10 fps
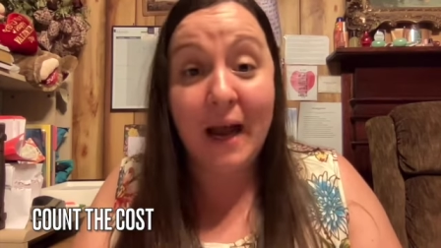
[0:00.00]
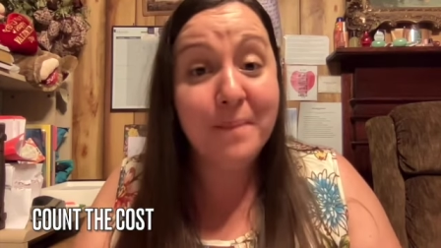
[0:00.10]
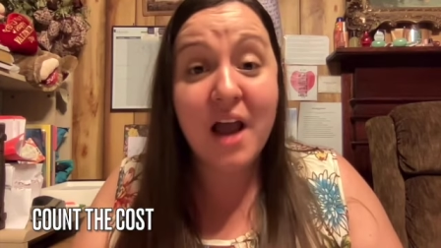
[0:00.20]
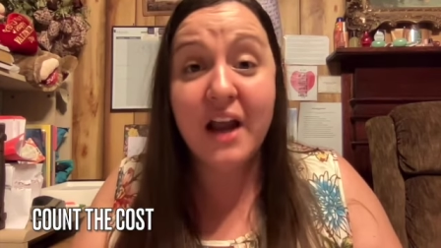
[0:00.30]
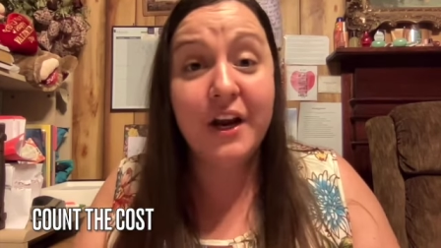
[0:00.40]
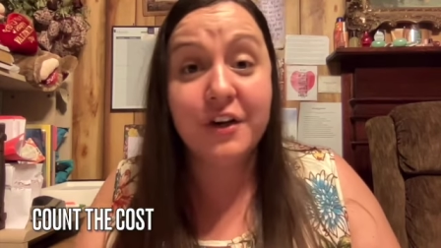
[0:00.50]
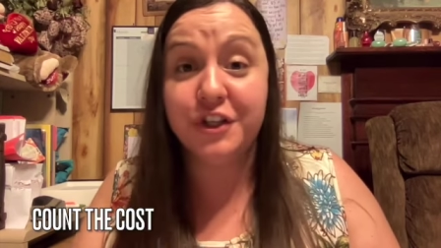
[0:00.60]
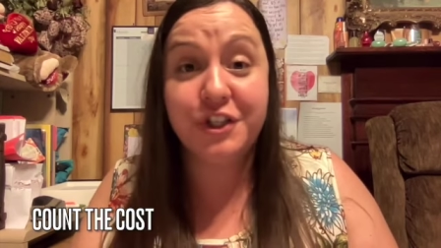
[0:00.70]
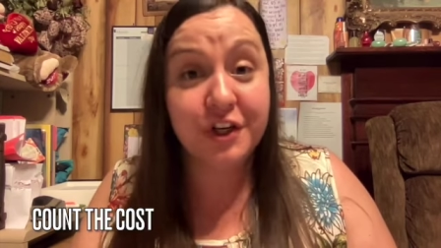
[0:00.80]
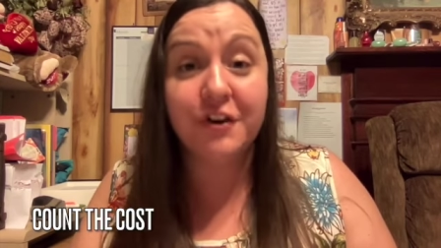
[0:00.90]
I'm not here to
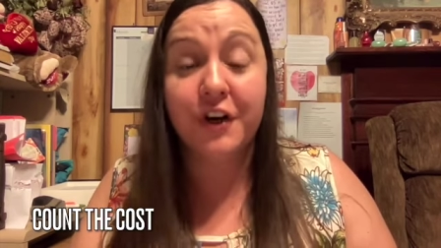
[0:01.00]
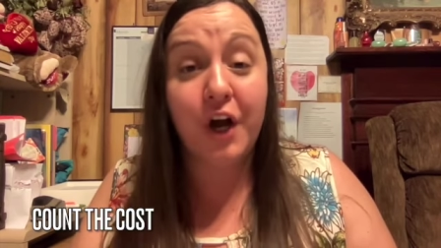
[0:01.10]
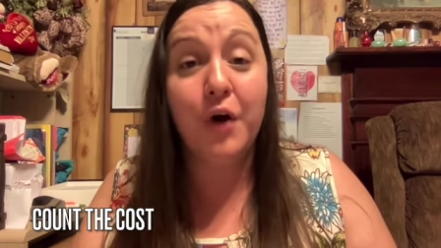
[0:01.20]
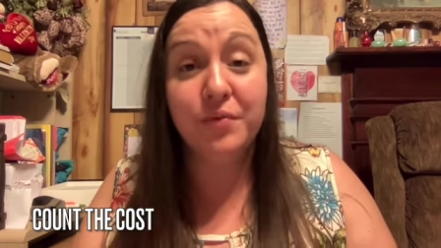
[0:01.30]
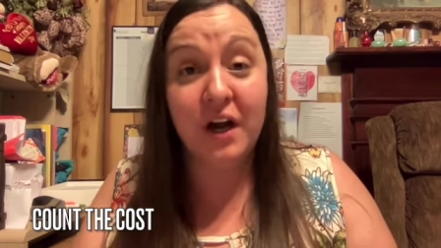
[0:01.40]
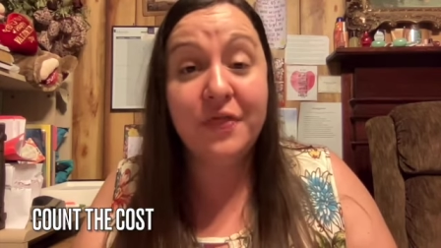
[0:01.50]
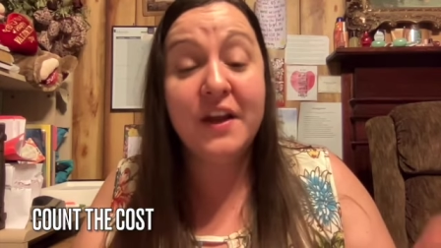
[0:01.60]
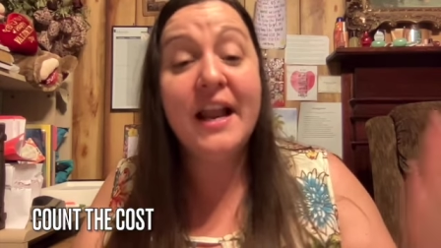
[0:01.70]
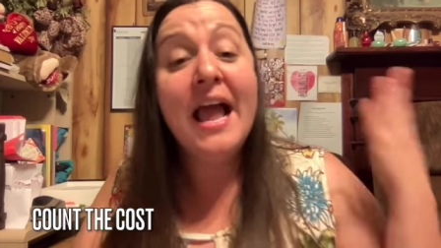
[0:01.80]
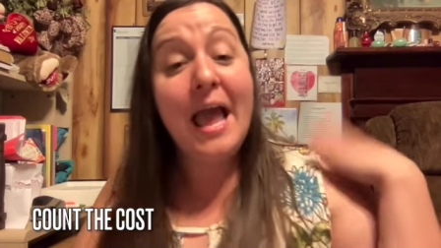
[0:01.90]
sugarcoat
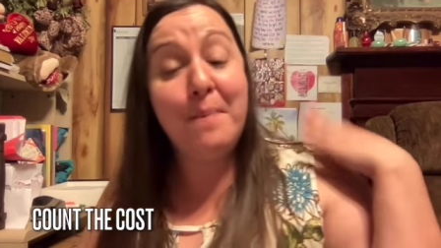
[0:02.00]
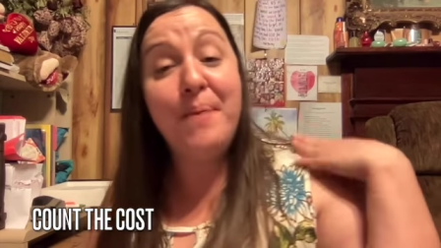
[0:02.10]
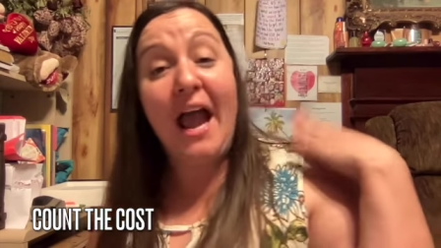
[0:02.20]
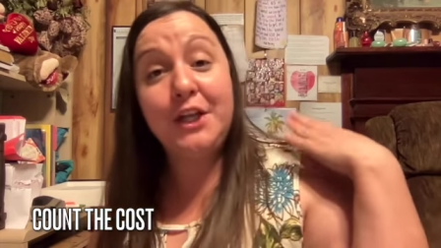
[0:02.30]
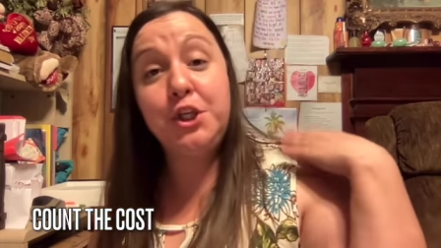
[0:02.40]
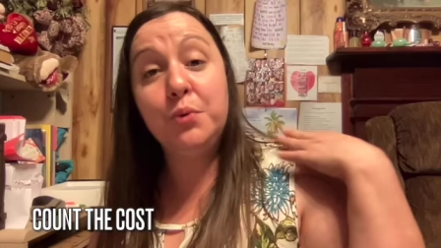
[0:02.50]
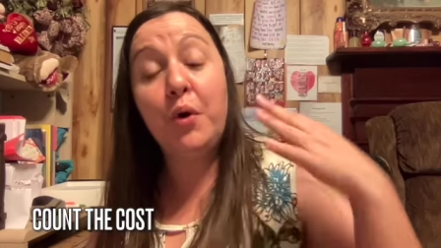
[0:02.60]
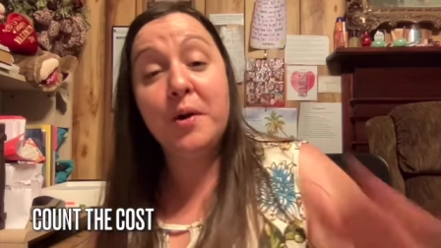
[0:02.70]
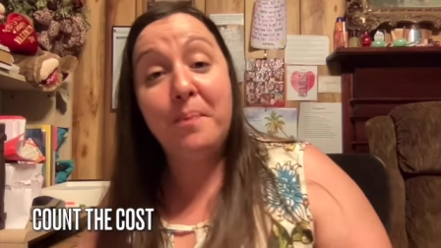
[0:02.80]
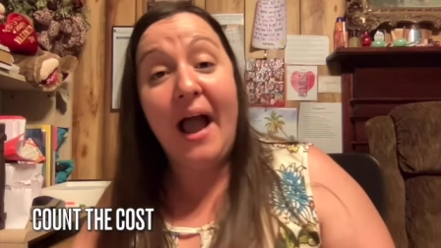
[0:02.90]
nothing and pat you
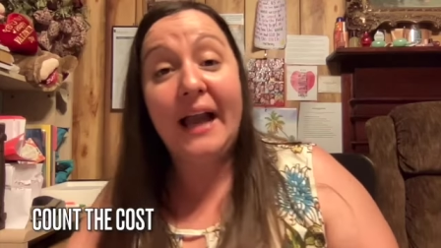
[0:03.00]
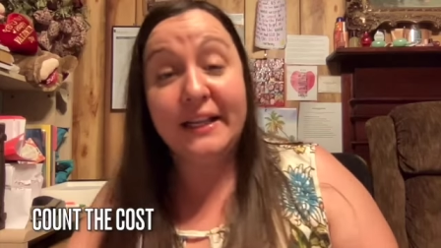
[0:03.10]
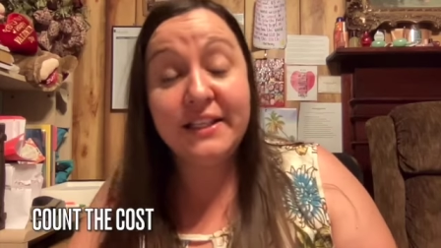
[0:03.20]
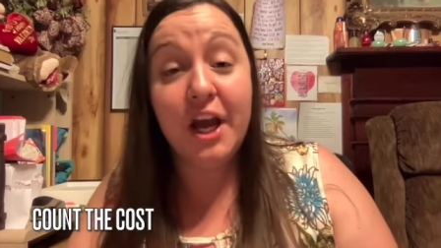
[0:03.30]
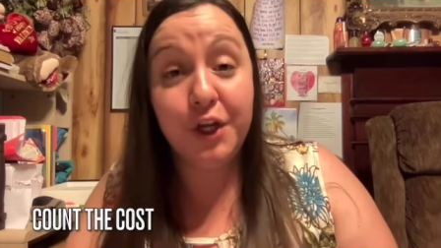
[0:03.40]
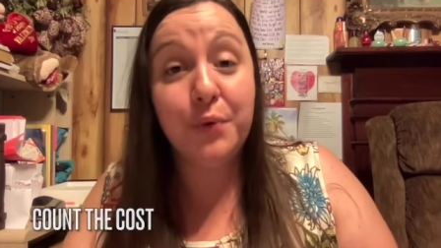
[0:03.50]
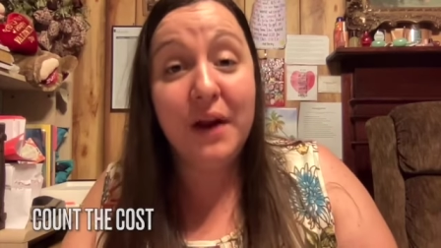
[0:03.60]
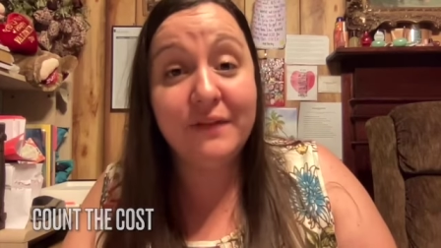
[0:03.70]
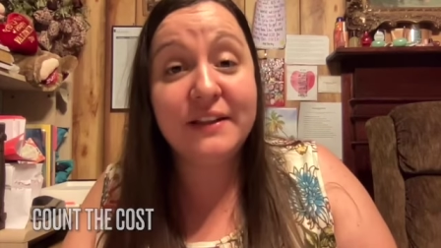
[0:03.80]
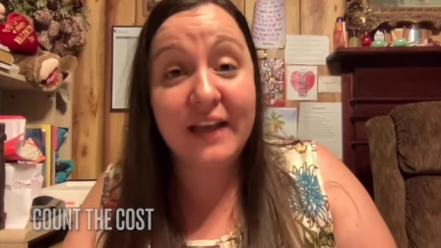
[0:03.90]
on the back and tell you
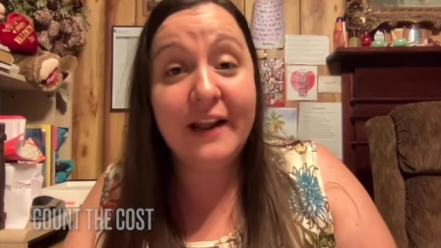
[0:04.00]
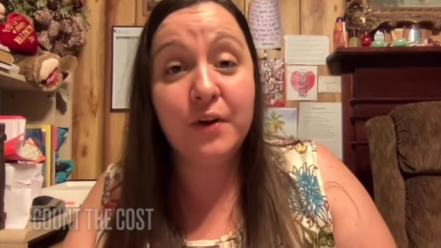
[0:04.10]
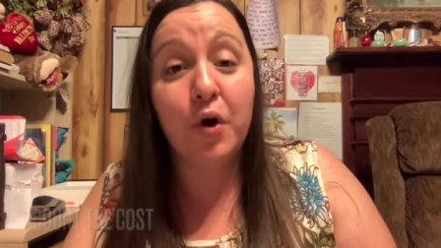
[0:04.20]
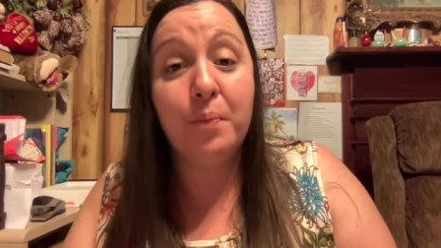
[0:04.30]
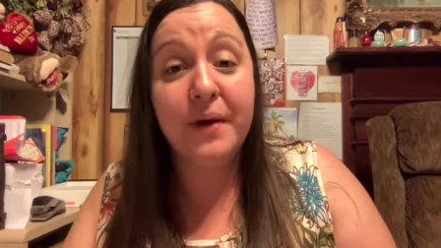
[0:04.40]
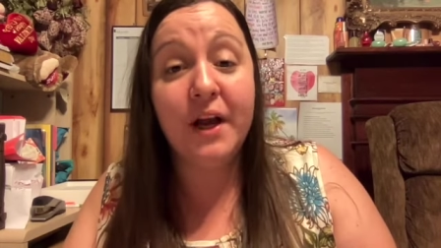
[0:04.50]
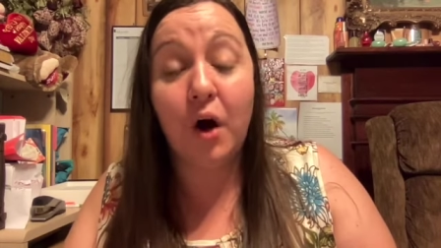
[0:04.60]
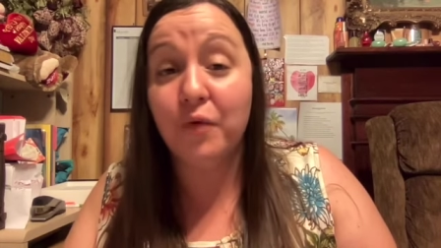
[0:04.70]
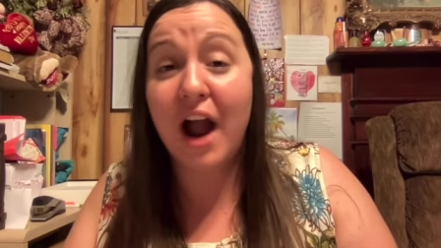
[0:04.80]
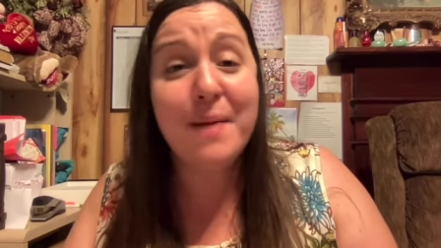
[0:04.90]
everything's going to be
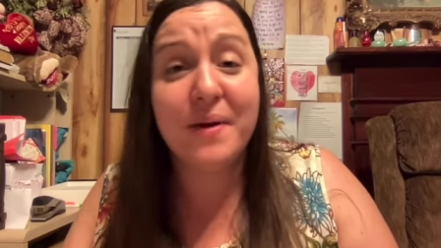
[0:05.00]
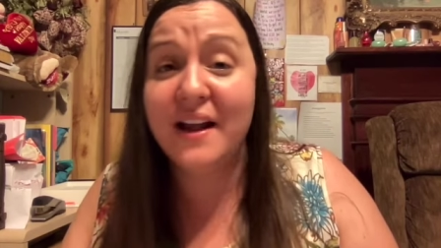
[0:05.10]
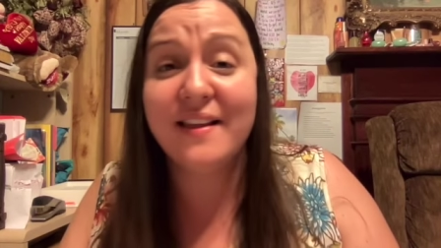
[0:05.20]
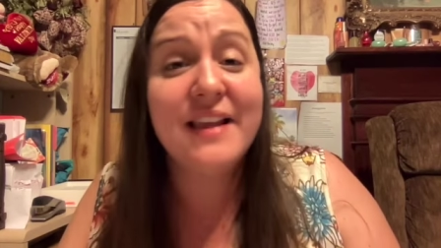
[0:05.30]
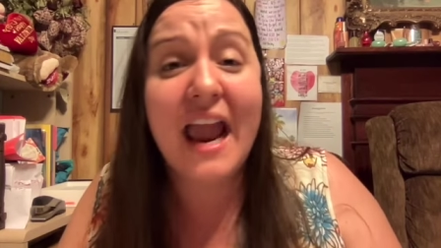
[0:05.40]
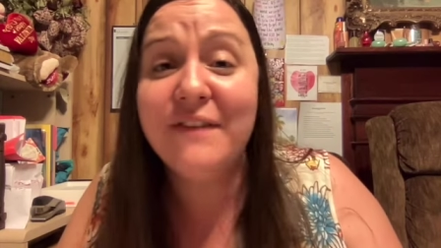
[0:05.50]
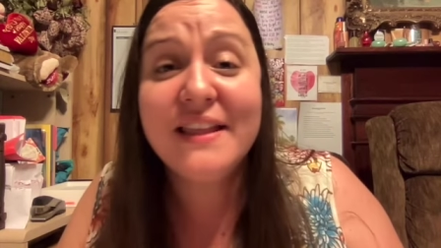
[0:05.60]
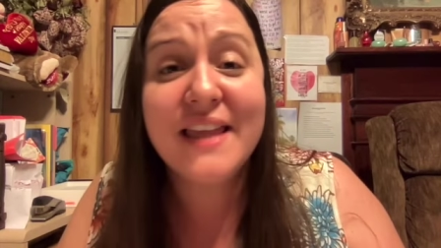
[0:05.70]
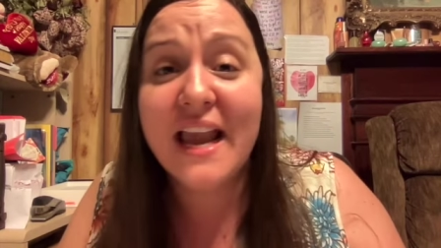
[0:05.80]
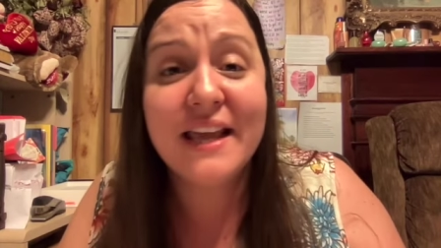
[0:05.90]
all right because
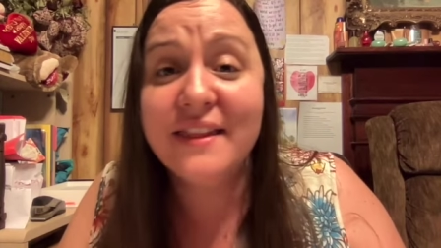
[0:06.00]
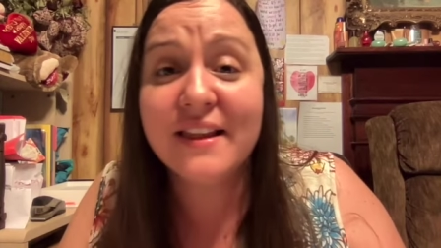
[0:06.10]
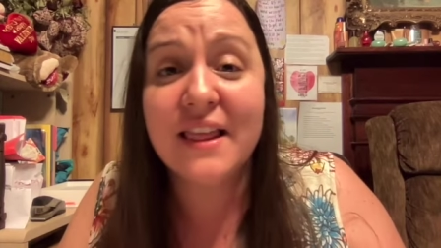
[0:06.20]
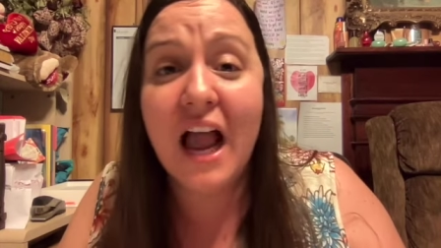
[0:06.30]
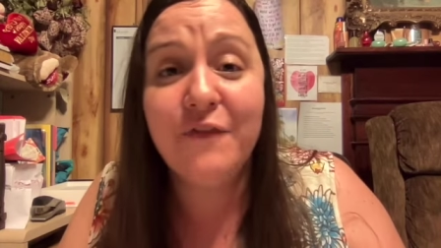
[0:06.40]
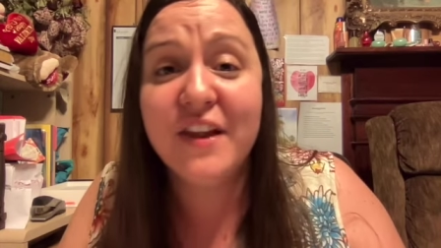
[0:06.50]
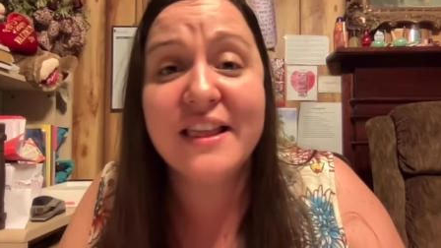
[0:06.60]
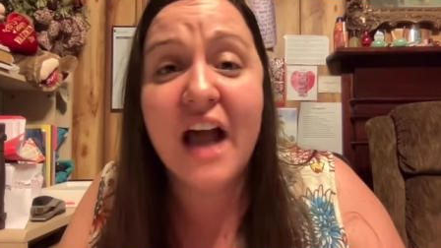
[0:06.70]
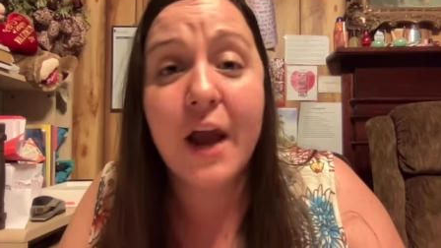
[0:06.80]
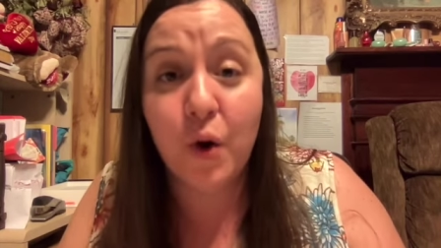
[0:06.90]
everything in this life is
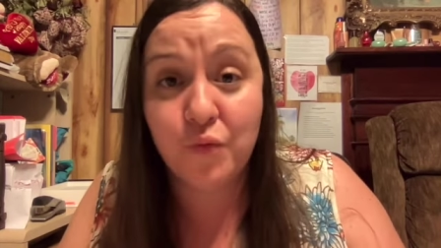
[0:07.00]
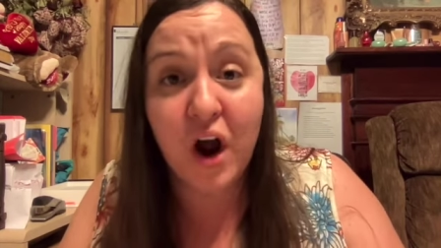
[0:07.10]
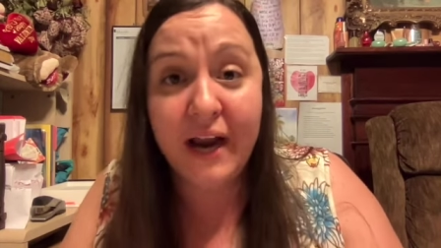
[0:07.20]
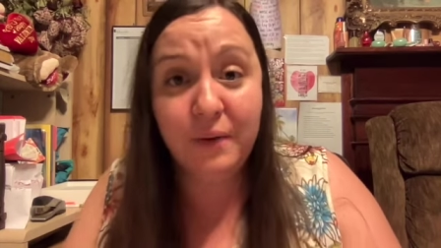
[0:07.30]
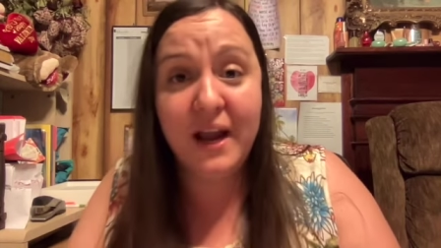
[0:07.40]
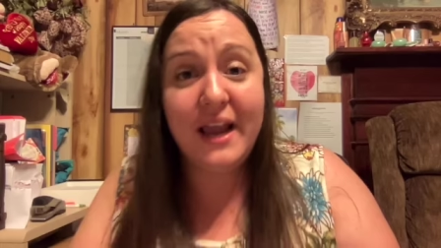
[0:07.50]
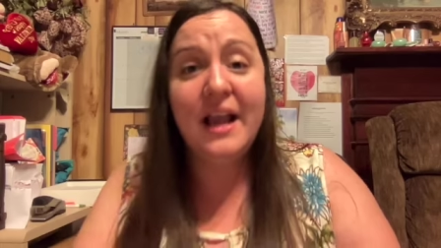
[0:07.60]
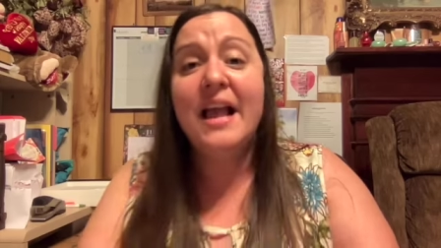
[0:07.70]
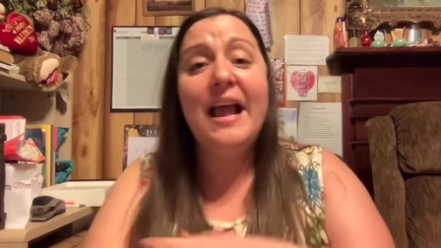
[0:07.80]
not all right, okay?